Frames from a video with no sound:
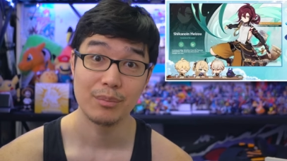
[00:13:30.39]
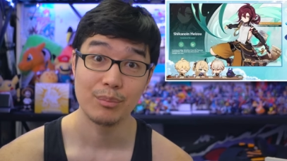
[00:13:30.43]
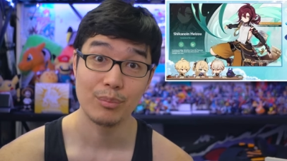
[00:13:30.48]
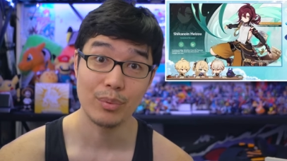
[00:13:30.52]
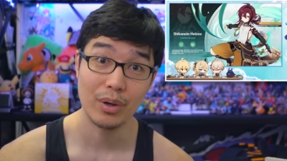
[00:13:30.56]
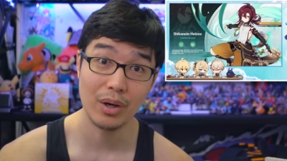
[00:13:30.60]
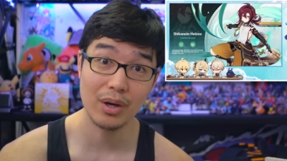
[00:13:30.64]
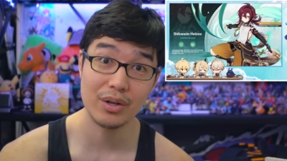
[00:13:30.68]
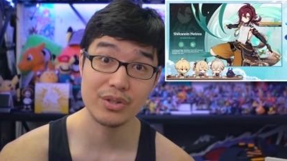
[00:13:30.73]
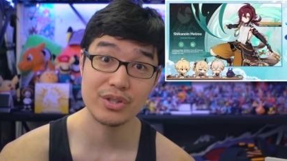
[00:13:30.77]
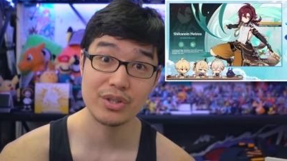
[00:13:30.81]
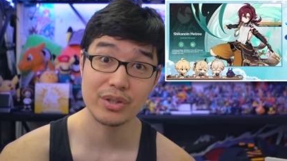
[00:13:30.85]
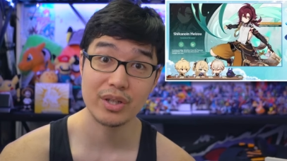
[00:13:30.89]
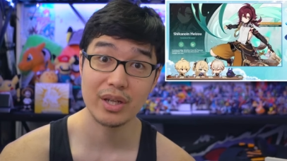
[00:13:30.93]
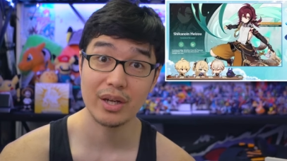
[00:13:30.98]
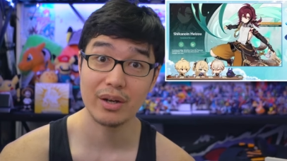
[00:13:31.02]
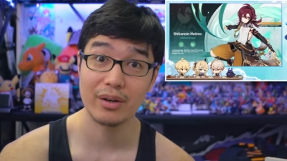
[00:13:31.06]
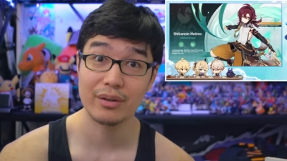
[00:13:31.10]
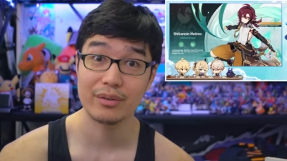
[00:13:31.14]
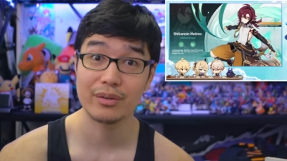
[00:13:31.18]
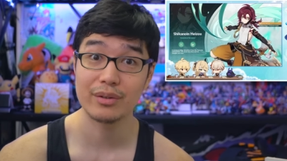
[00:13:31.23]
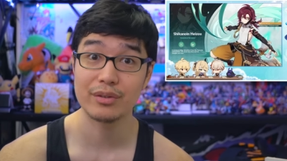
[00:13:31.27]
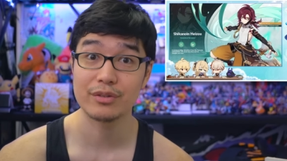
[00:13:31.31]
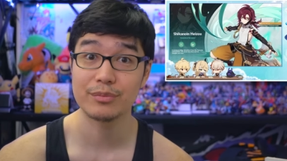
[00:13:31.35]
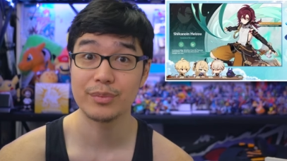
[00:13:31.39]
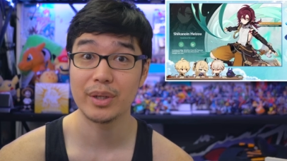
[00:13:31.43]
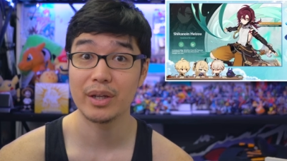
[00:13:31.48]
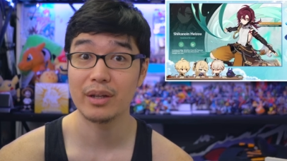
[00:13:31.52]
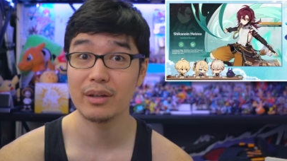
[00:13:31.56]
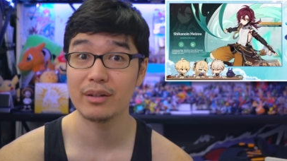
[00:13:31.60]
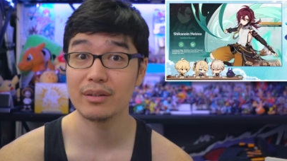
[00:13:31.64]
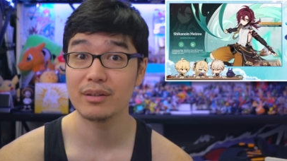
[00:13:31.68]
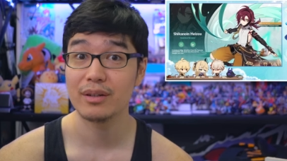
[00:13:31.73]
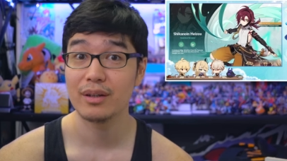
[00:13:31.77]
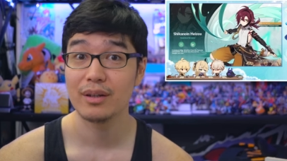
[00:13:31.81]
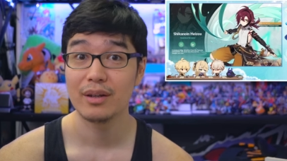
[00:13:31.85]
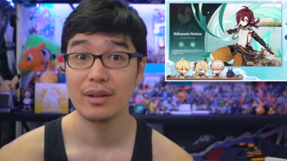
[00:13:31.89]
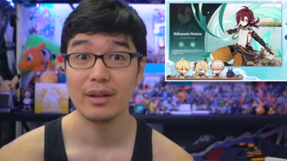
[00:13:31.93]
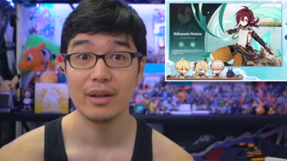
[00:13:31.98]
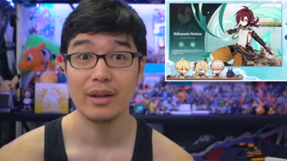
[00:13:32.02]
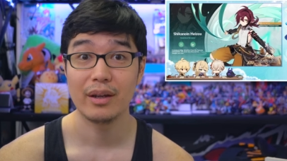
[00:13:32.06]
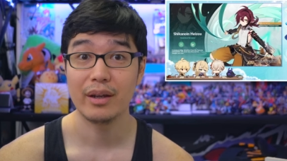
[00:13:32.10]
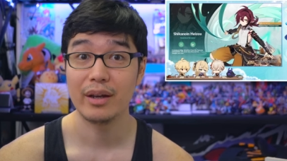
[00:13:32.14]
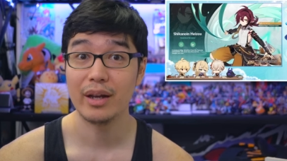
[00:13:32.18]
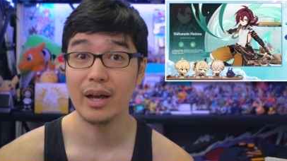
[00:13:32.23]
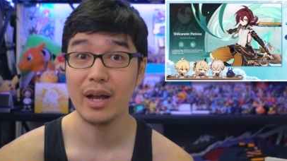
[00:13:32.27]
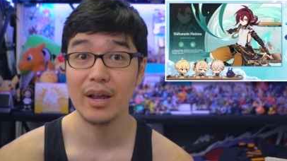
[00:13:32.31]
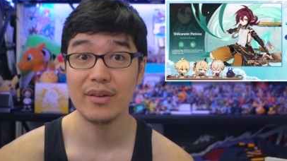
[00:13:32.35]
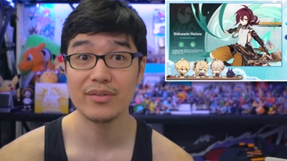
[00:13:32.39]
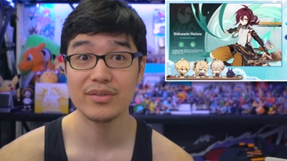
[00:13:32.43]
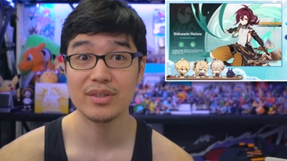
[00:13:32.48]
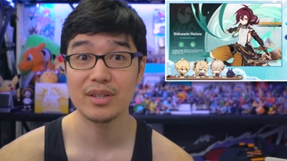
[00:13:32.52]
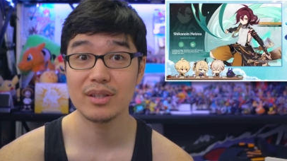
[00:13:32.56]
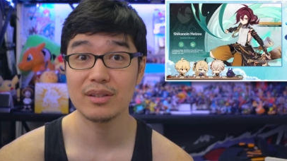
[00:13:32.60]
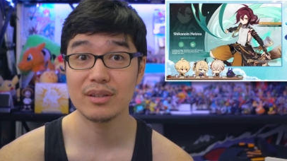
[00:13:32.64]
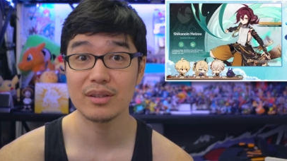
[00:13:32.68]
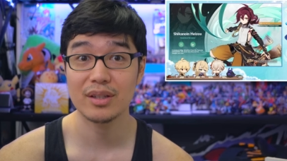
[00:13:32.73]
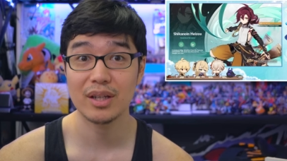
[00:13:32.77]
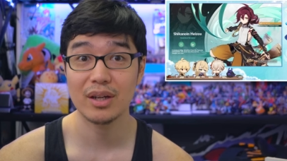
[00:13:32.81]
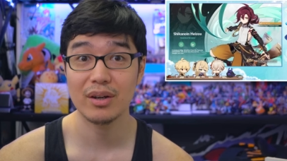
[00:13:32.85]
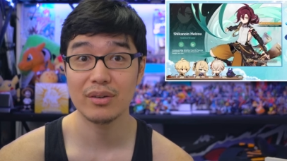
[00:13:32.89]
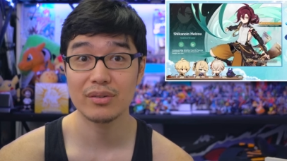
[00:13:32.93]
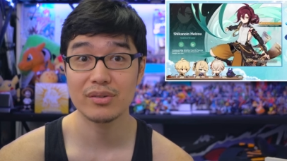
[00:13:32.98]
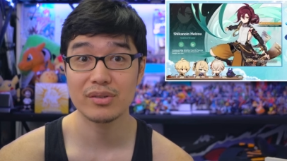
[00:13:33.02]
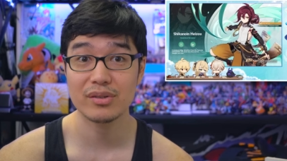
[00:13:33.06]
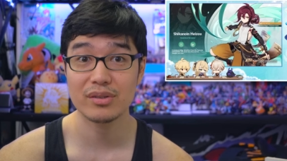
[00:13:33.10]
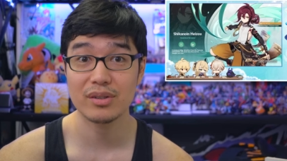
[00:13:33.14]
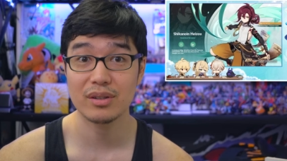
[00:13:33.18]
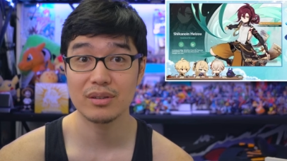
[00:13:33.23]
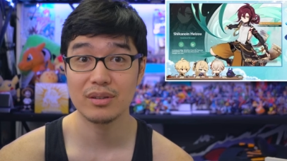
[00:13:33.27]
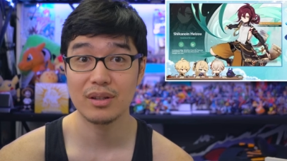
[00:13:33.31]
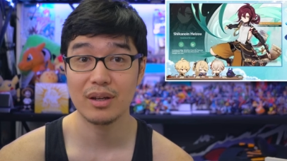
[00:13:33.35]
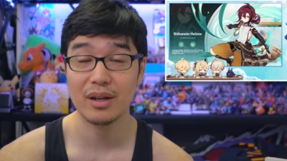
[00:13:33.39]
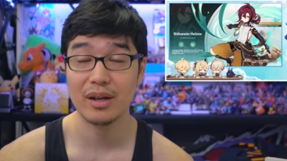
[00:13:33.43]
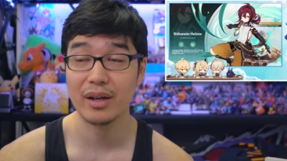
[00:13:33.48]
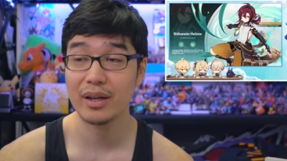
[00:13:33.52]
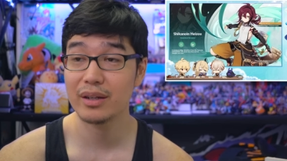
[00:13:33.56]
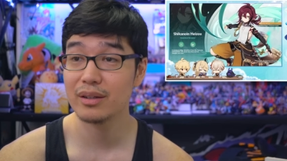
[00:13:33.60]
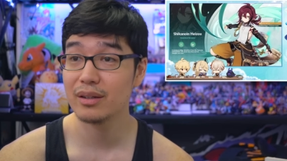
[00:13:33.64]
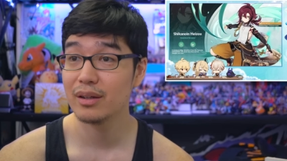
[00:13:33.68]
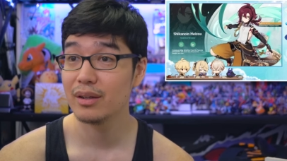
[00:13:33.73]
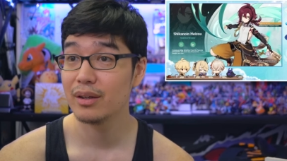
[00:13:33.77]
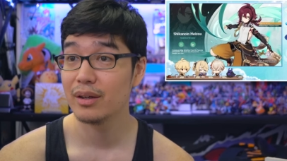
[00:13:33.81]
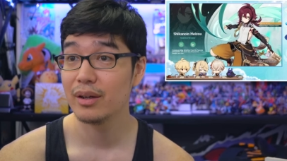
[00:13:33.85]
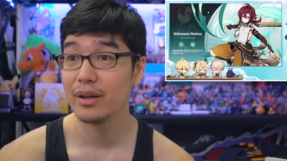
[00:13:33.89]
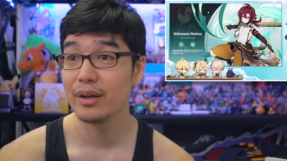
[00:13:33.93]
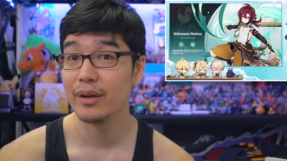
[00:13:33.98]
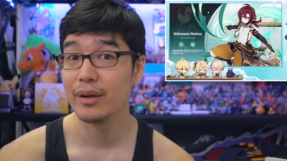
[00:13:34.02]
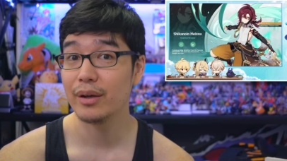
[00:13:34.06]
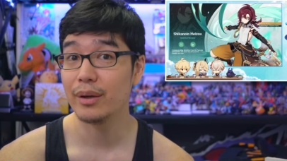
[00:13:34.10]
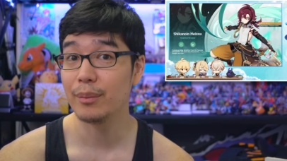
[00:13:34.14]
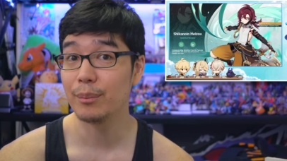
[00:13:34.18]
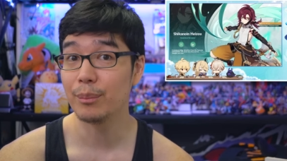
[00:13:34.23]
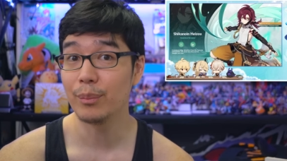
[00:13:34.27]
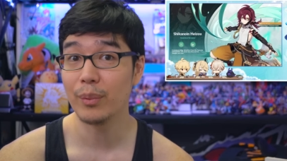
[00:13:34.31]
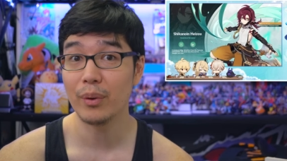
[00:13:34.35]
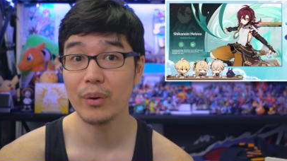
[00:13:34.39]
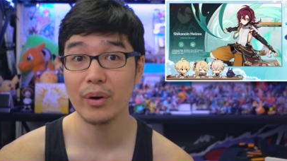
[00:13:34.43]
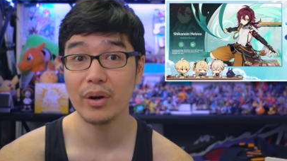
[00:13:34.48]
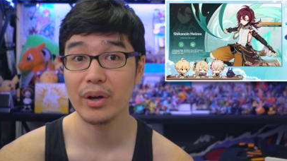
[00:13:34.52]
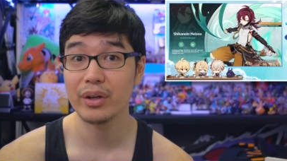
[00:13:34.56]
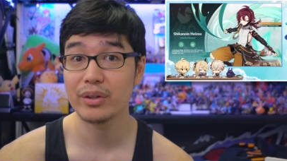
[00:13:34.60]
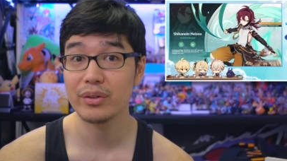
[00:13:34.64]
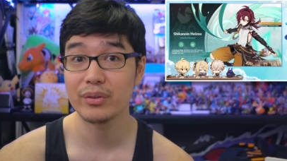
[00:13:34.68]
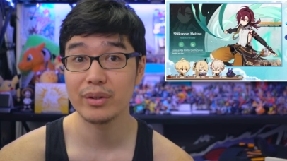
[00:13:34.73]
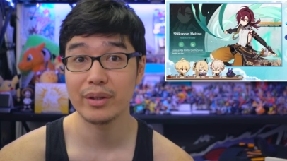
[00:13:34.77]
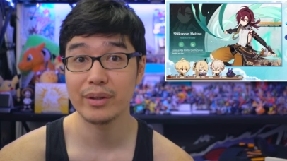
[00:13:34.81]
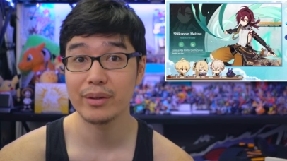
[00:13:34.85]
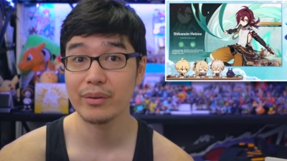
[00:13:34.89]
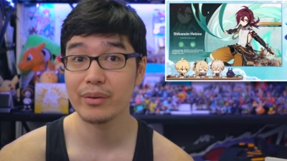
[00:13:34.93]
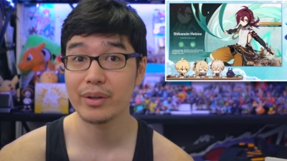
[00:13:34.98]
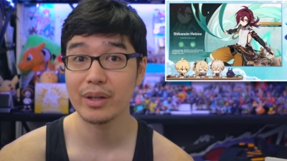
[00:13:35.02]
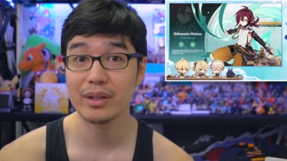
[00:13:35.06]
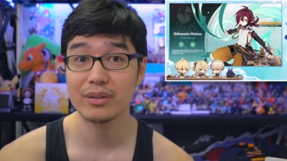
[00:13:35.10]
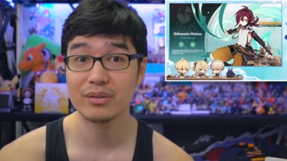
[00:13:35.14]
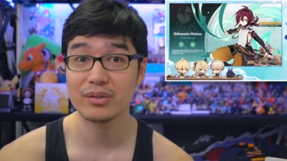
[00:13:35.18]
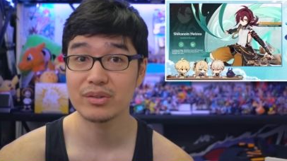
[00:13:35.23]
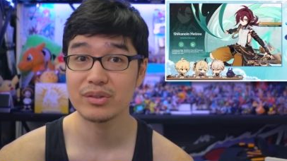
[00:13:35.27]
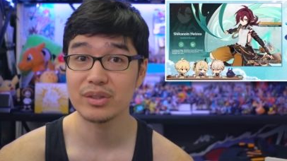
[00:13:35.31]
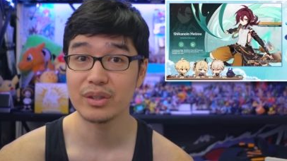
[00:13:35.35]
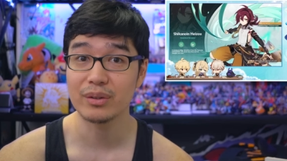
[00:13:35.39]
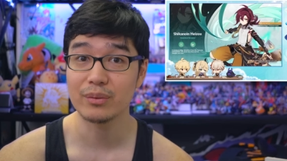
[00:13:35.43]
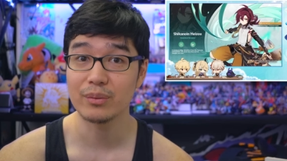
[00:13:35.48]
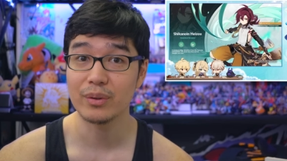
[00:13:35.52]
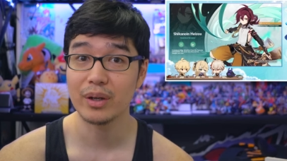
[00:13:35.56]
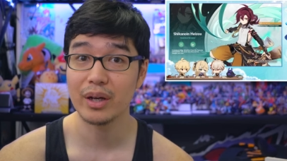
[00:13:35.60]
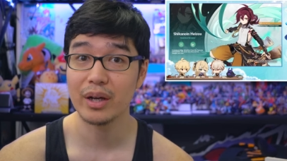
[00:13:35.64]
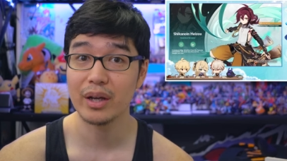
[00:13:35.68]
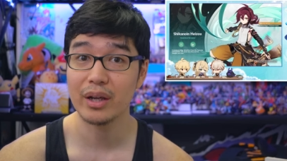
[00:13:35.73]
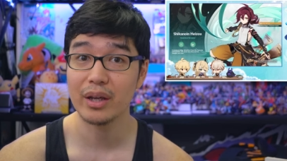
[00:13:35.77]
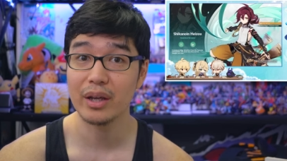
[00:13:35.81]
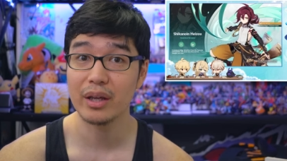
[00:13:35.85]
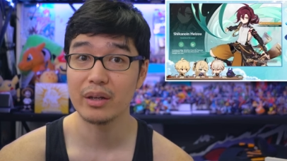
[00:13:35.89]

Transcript: bunch of characters, man. And I've seen the characters online, and boy, do they look interesting, right?